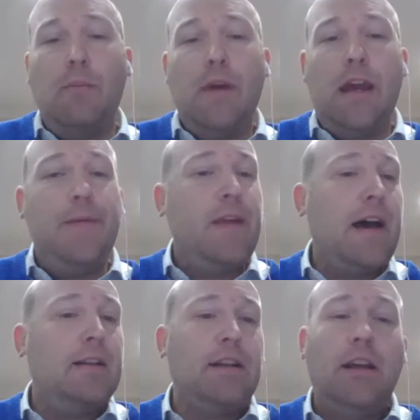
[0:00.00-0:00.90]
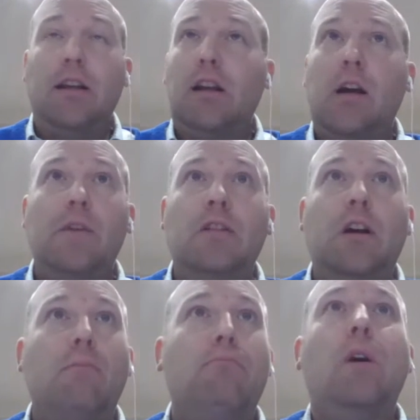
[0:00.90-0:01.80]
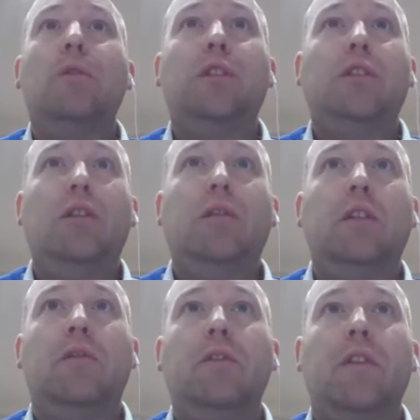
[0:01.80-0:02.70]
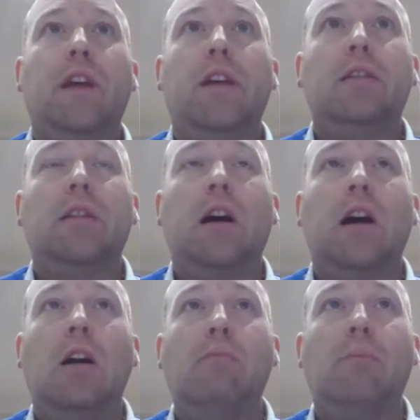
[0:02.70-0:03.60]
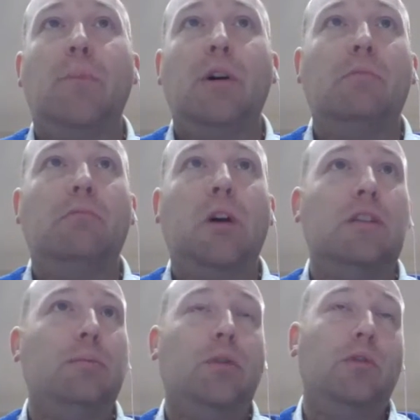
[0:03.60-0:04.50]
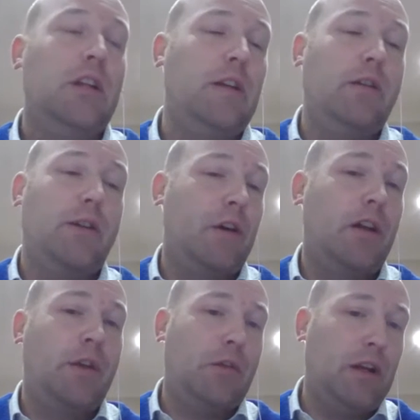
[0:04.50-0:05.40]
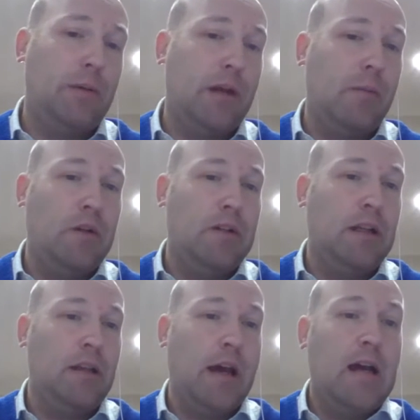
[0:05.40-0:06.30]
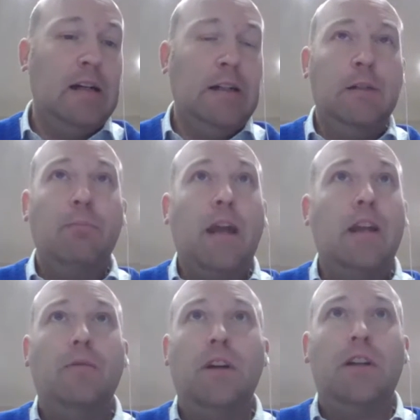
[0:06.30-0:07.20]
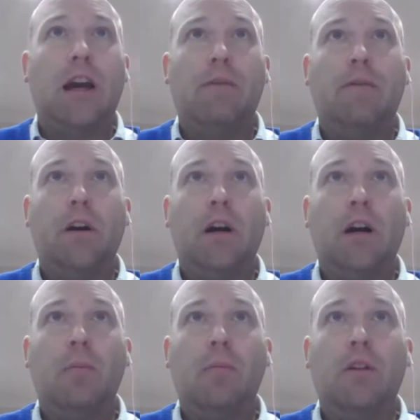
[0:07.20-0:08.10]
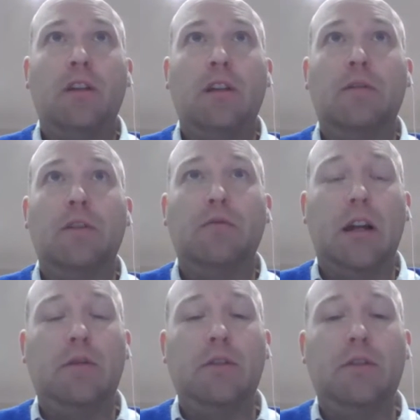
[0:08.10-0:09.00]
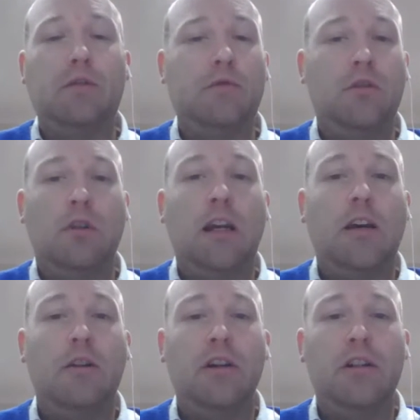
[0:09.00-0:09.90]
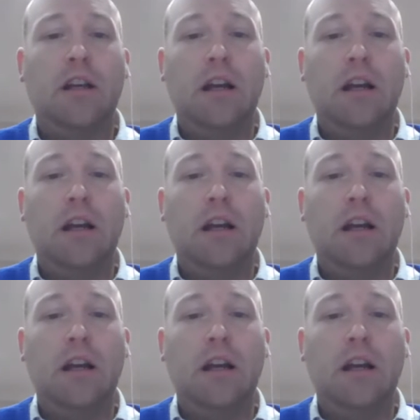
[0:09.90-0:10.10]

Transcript: In that, it covers a multitude of different things, but most importantly, there are 33 commitments in there, many of which have significant relevance to rural areas.